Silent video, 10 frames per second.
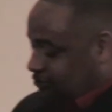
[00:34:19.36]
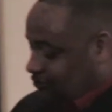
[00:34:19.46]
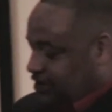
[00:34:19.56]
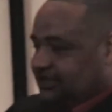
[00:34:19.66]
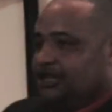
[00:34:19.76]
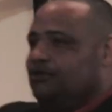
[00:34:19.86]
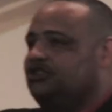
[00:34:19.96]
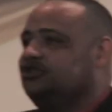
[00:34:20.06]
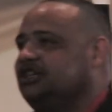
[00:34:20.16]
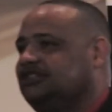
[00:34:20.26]
want to sleep
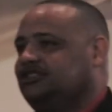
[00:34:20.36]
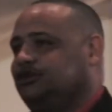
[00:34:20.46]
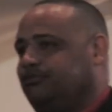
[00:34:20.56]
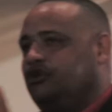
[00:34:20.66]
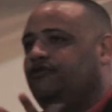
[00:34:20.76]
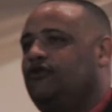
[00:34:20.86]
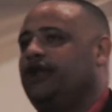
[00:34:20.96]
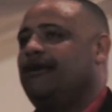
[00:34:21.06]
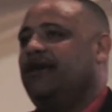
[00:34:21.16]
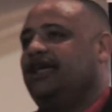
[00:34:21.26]
with you because you're beautiful,
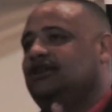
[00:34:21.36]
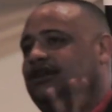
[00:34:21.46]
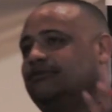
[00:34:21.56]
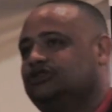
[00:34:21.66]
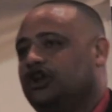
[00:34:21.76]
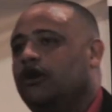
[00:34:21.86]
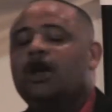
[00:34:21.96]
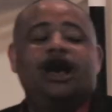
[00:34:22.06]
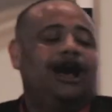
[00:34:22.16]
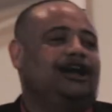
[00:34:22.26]
and I may end up,
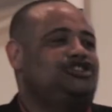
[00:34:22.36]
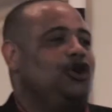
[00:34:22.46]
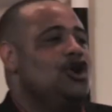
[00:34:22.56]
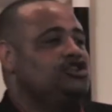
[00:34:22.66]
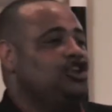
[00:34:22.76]
so